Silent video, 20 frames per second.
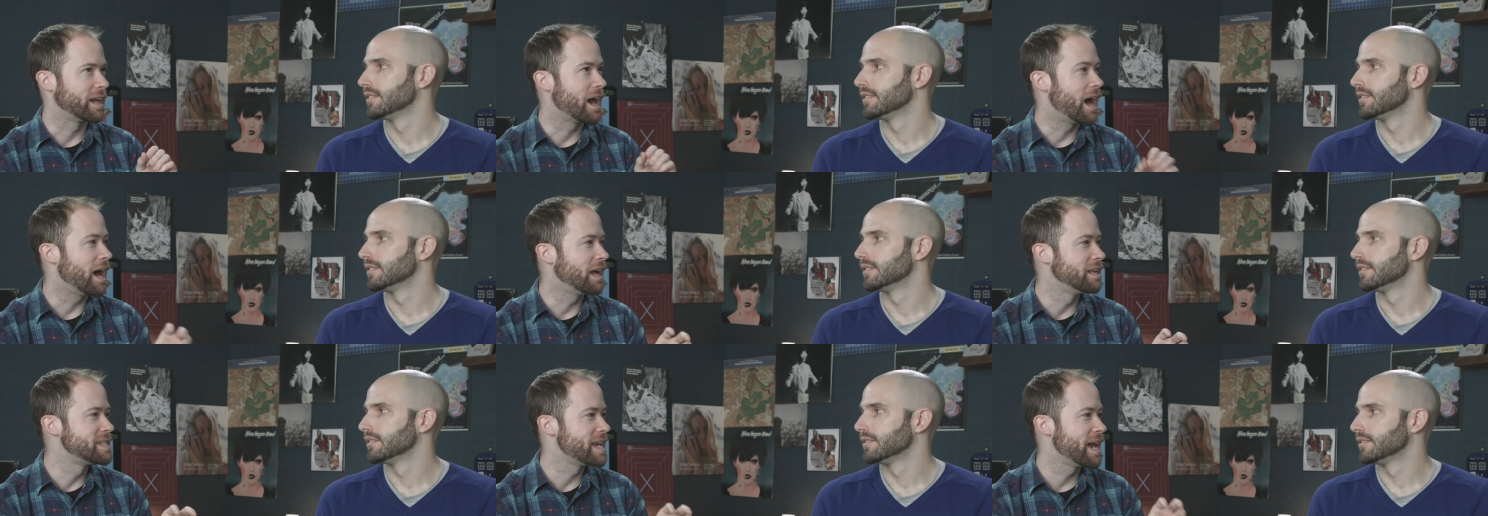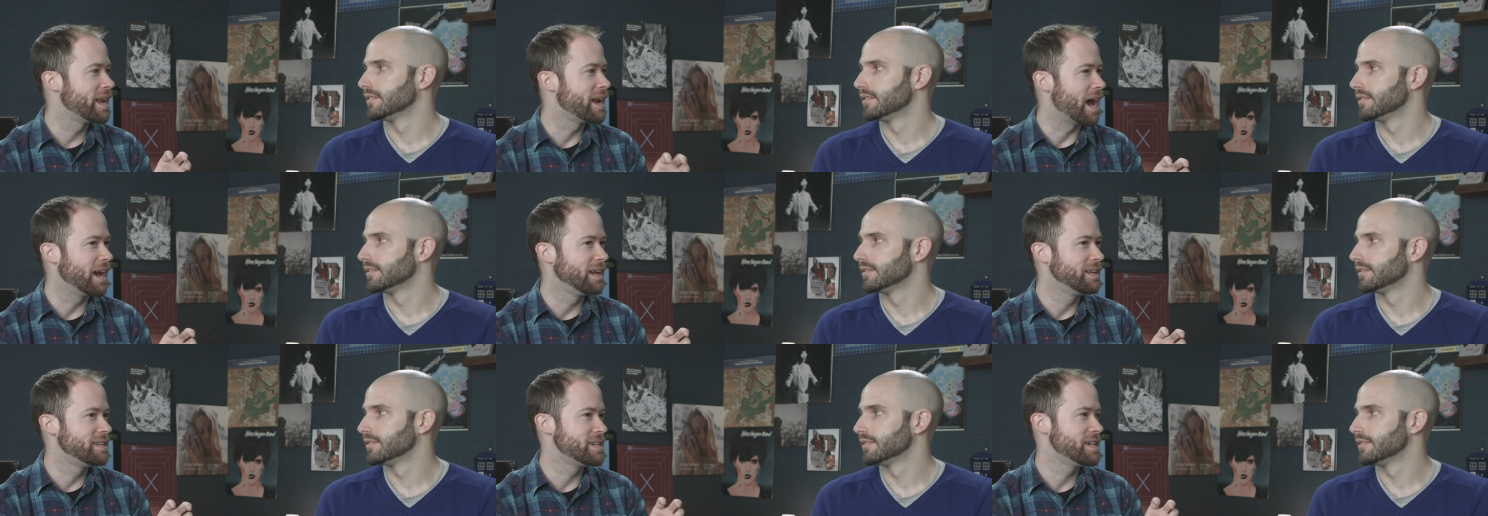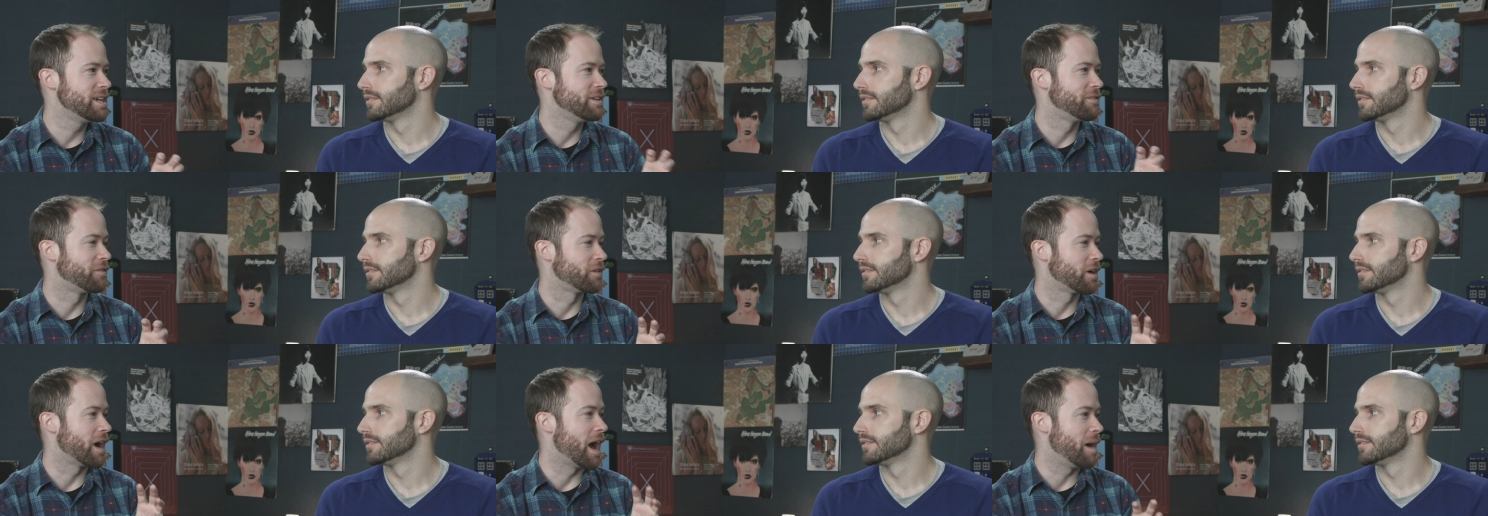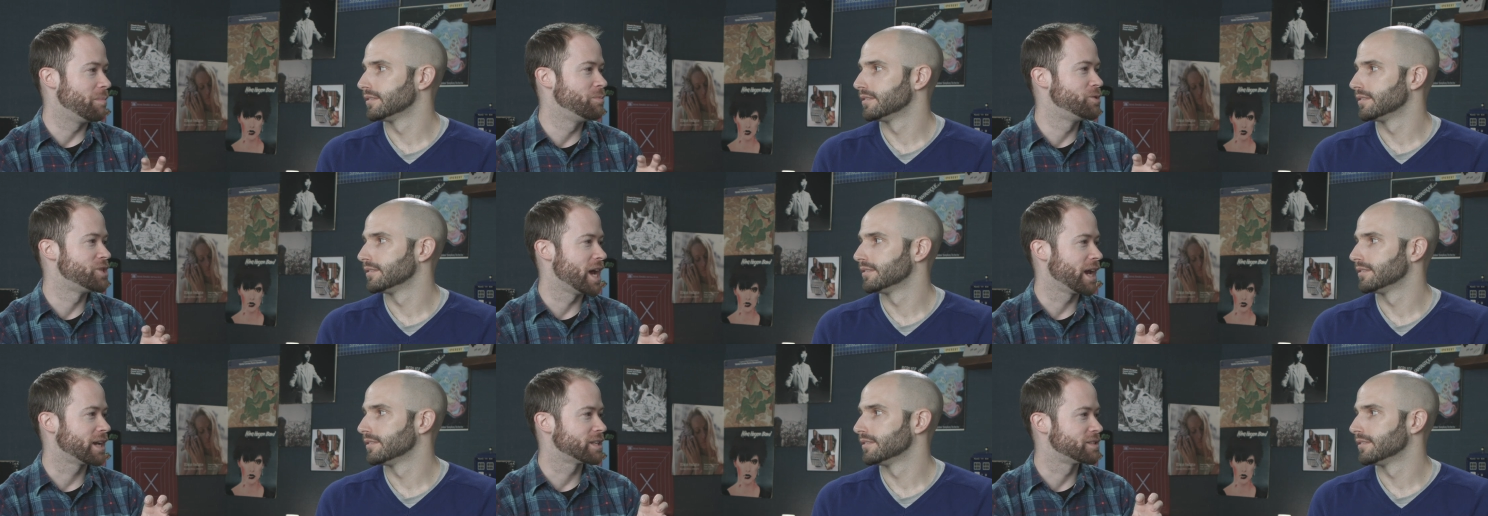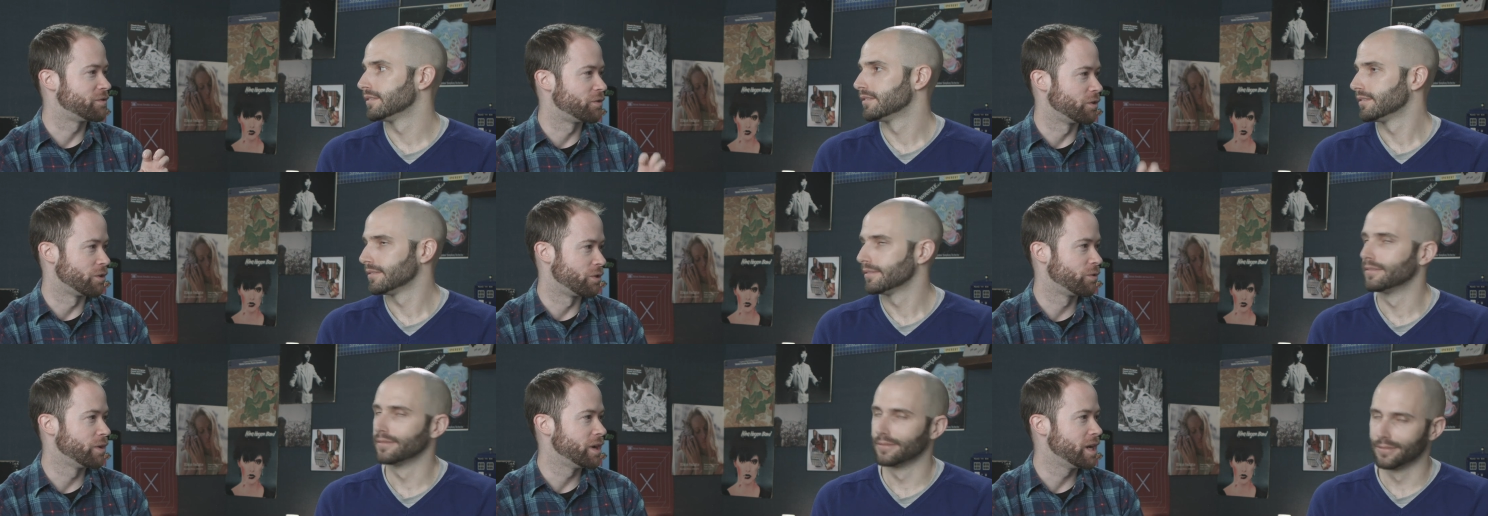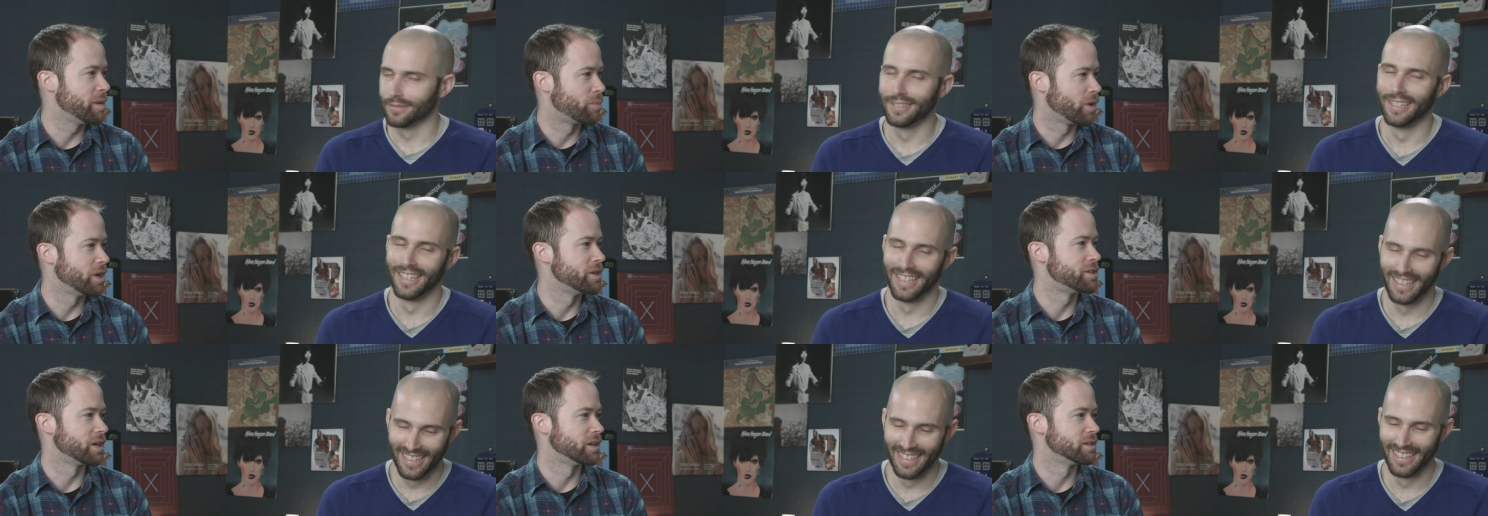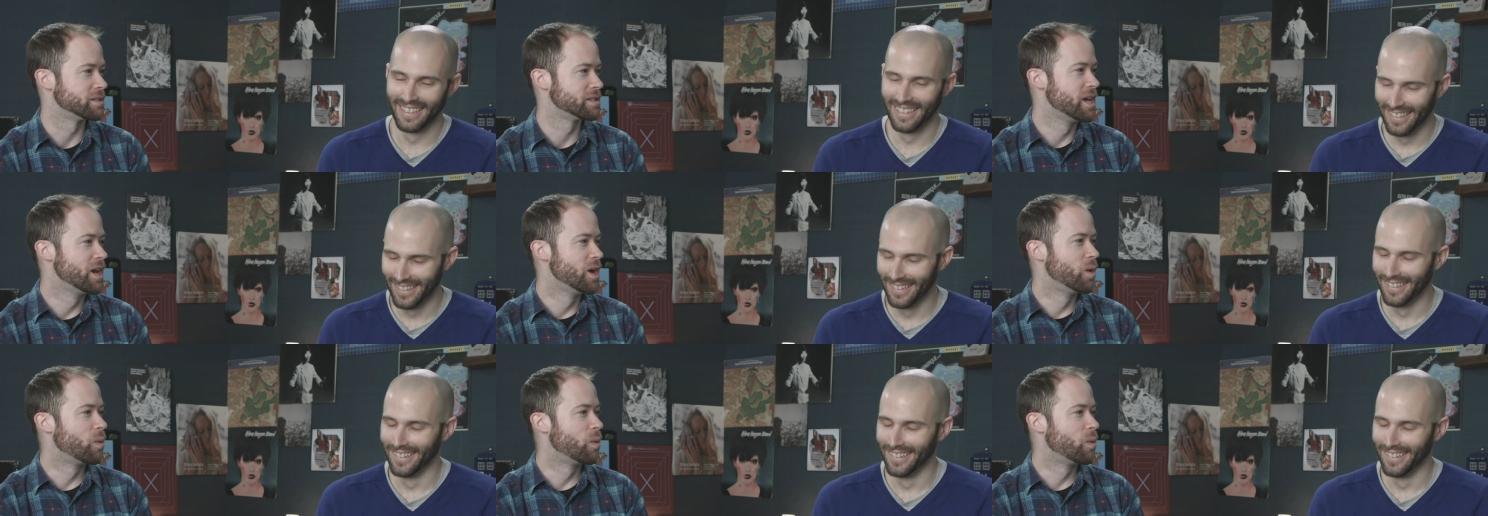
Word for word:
Speaker 1: content ID for objects for 3D printers,